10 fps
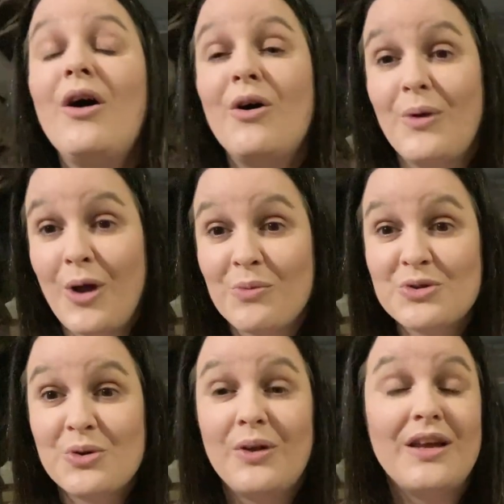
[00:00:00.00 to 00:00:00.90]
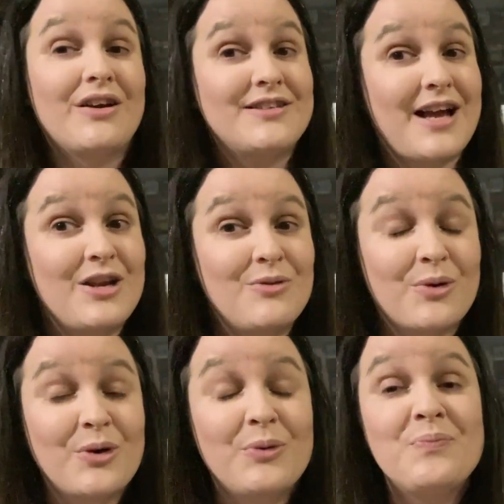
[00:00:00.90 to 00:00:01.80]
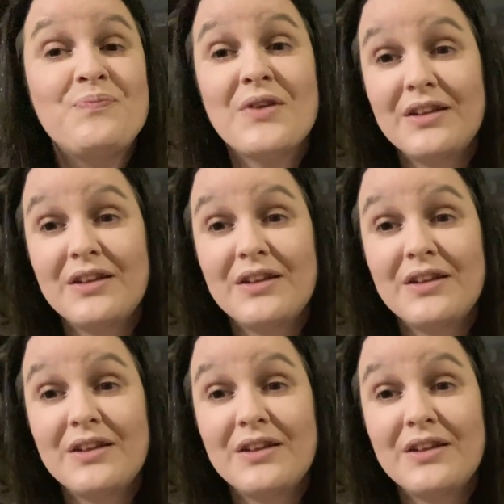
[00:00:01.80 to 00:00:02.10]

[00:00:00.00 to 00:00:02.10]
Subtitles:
We homeschool in our dining room,